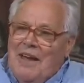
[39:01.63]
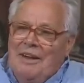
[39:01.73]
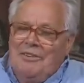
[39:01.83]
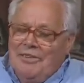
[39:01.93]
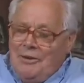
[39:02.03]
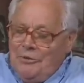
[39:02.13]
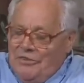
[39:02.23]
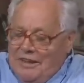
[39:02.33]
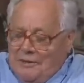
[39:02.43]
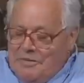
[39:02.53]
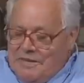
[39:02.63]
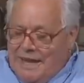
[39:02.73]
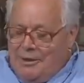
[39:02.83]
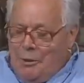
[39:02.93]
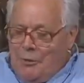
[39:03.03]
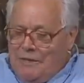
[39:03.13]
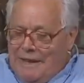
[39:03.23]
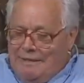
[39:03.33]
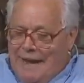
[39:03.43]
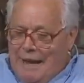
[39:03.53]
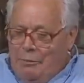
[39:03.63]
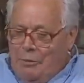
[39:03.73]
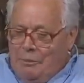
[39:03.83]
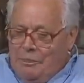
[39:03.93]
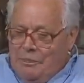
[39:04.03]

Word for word: I still see standing on that table.